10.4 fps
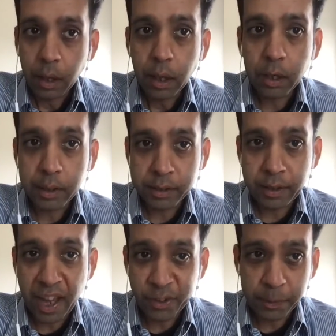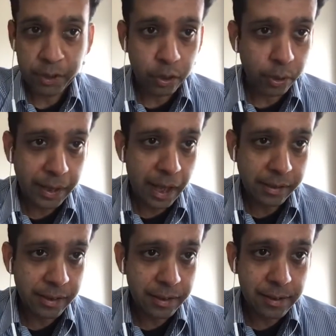Another aspect to look
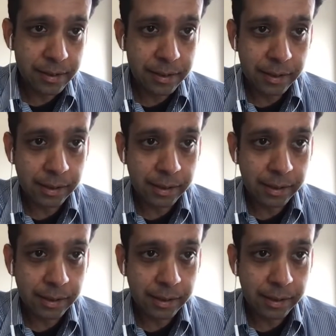at is